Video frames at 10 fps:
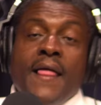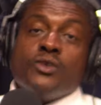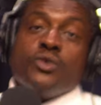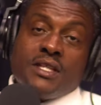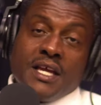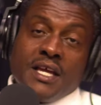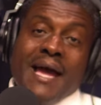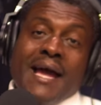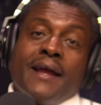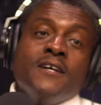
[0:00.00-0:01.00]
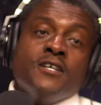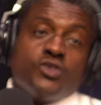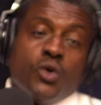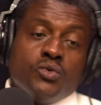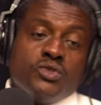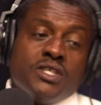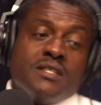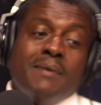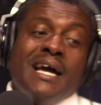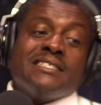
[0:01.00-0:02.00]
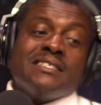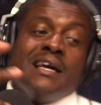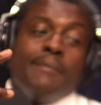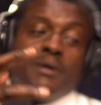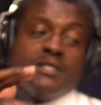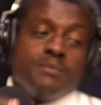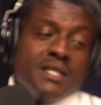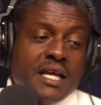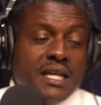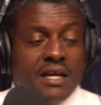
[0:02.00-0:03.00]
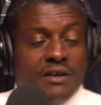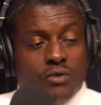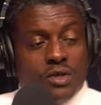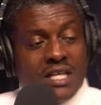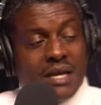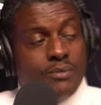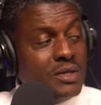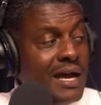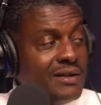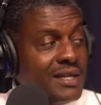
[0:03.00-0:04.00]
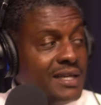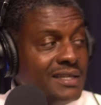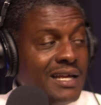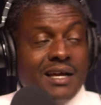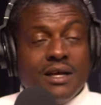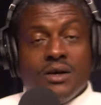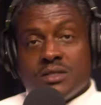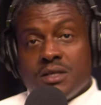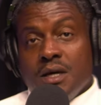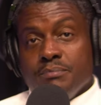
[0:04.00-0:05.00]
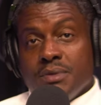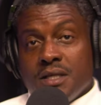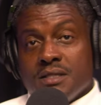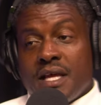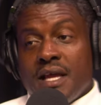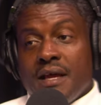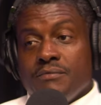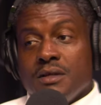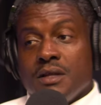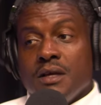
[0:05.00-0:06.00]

And you can think back. So just imagine how much money they left on the table now that NIL has come because they have